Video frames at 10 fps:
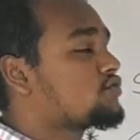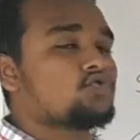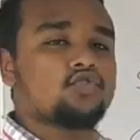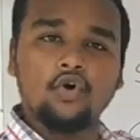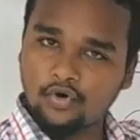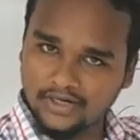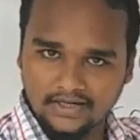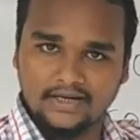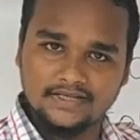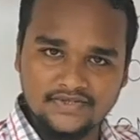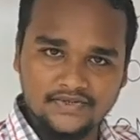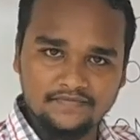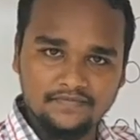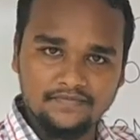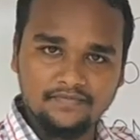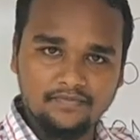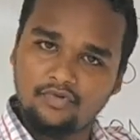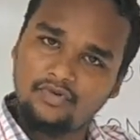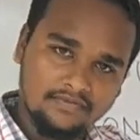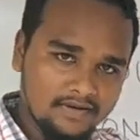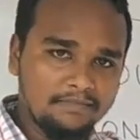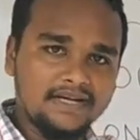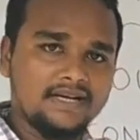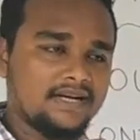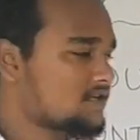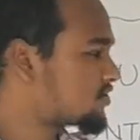is sour in taste. You have completely